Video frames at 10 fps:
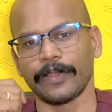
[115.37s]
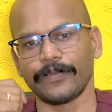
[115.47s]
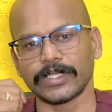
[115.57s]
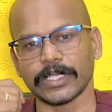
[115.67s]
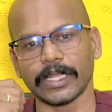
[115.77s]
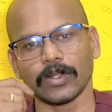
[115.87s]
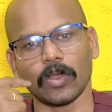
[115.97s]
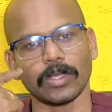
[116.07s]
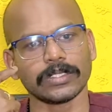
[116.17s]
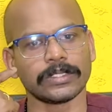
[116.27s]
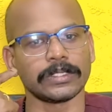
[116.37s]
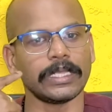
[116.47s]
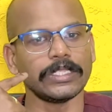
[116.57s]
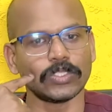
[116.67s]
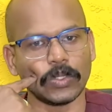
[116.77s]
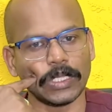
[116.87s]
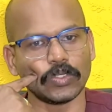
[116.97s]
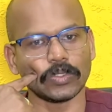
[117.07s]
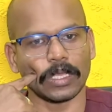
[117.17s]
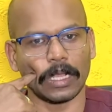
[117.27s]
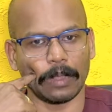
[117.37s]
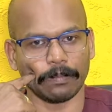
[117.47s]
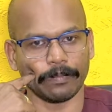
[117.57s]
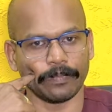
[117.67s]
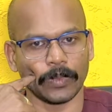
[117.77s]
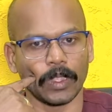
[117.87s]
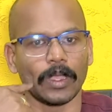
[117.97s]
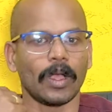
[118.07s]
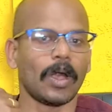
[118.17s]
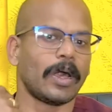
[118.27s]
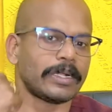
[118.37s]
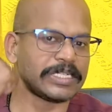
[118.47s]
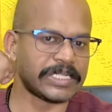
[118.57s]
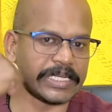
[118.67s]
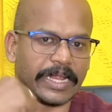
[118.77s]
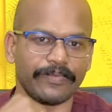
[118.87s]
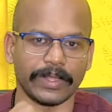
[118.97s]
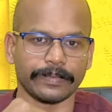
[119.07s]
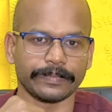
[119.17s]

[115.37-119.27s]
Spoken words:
which can cause injury to the gum or shaving